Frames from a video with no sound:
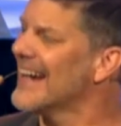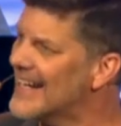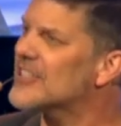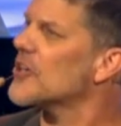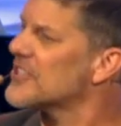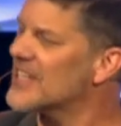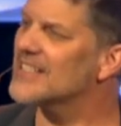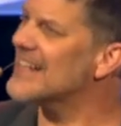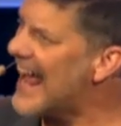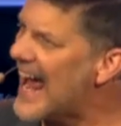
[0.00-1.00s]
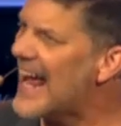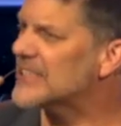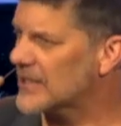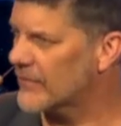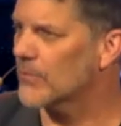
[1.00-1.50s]
It's our season to
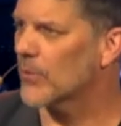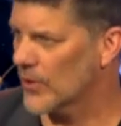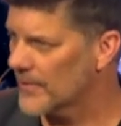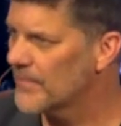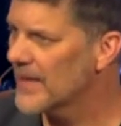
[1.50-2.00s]
ask for more.